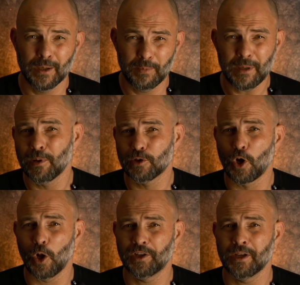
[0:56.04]
People
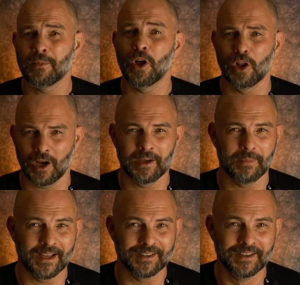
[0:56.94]
called him a lucky
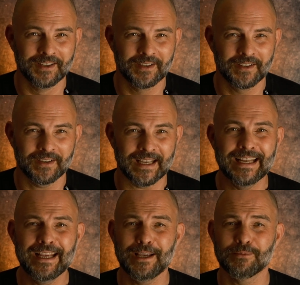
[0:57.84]
man, and
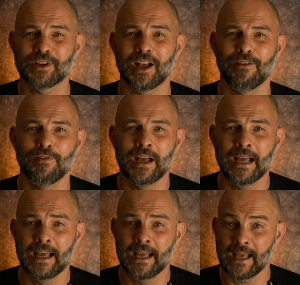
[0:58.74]
he himself
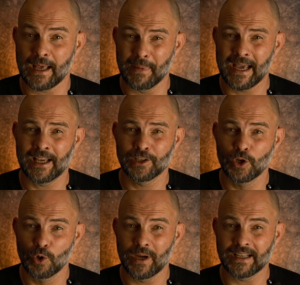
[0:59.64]
a man
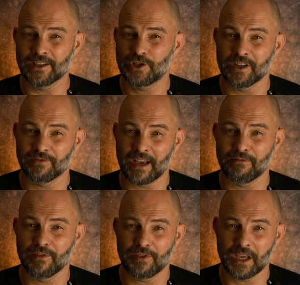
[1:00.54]
who had achieved
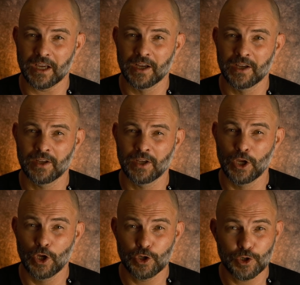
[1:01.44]
everything.
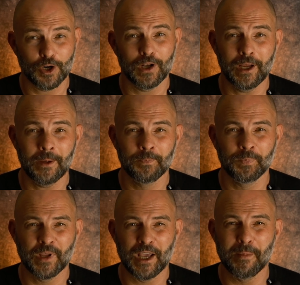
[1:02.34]
Surely,
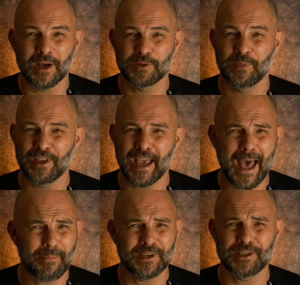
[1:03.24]
he must be the
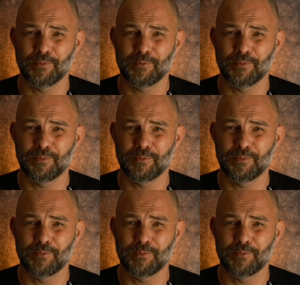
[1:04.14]
happiest